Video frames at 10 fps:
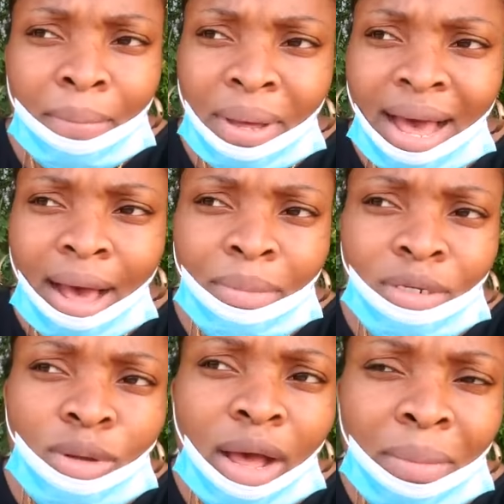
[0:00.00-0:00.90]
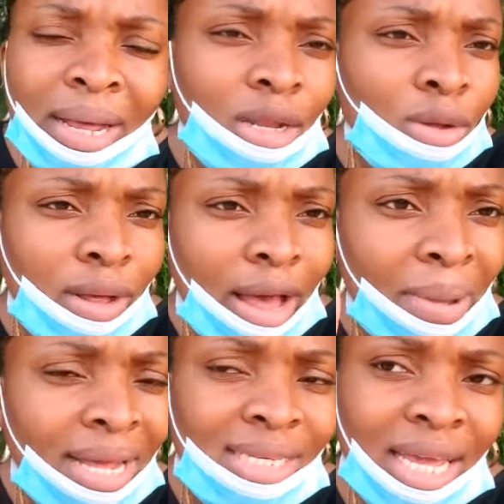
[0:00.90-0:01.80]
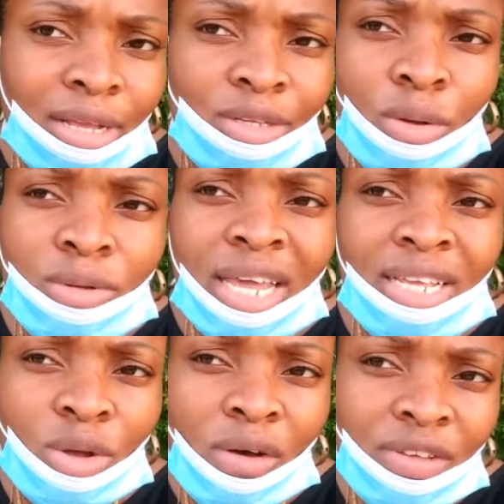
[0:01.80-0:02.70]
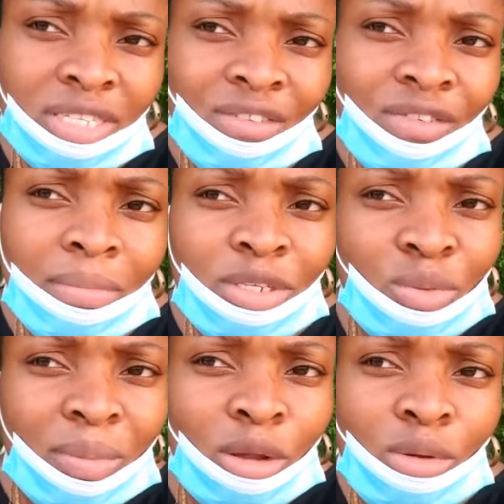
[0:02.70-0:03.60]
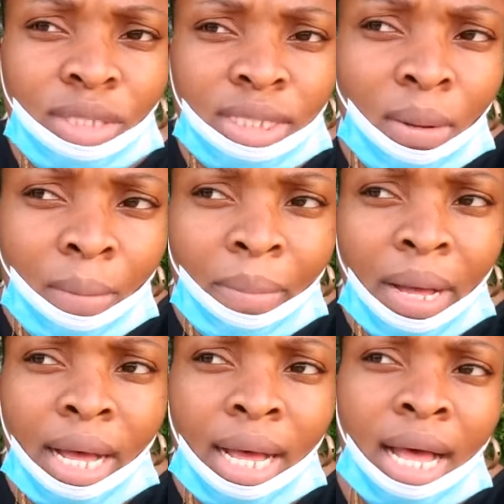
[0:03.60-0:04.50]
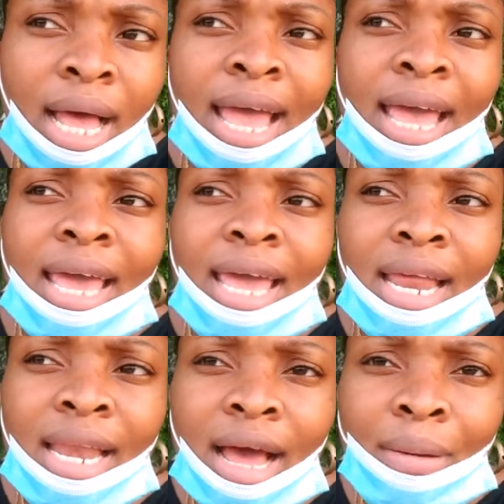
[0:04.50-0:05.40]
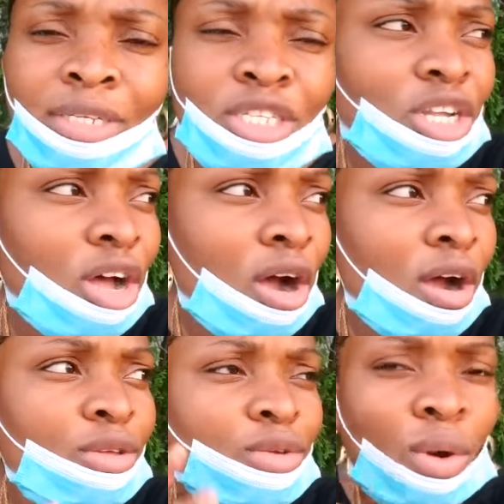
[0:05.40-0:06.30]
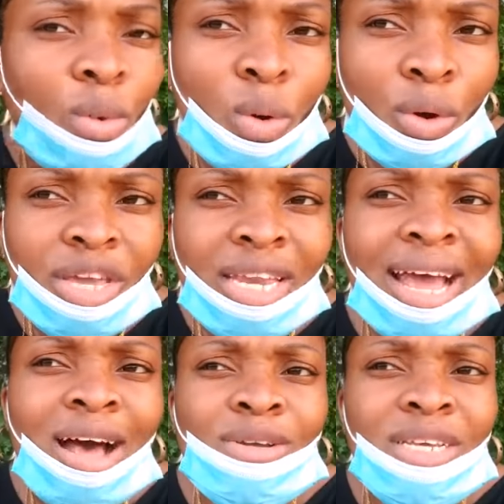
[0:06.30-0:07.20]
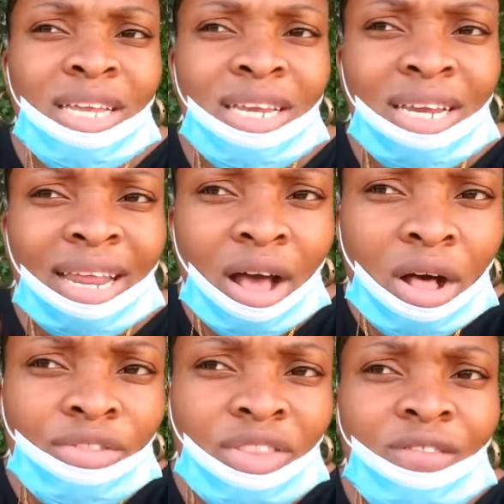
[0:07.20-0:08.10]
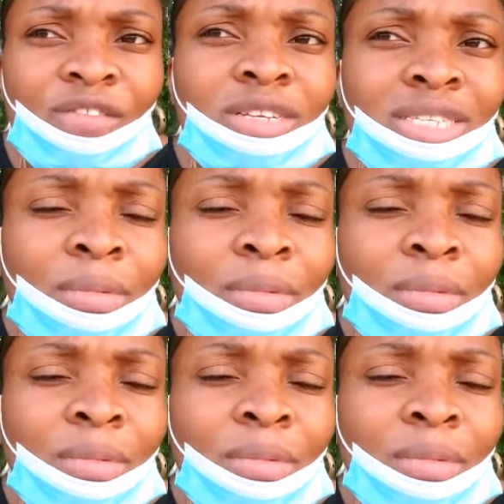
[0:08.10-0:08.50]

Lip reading: But on my days off and stuff, I'm going to do my little Zumba, and I'm going to start, you know, working out, eating healthy. First,